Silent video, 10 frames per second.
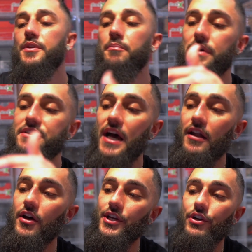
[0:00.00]
Miss
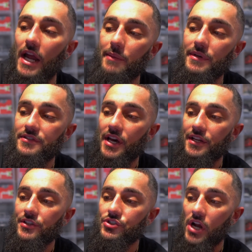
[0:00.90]
out on the Grammys
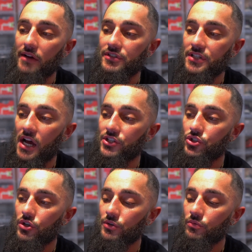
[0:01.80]
night? Travis Scott
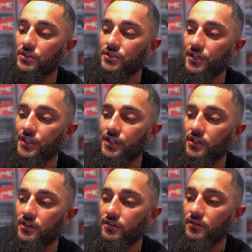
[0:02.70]
Jordan 1s are
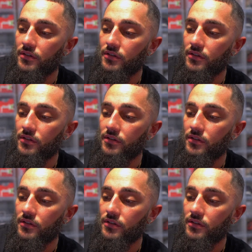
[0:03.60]
here.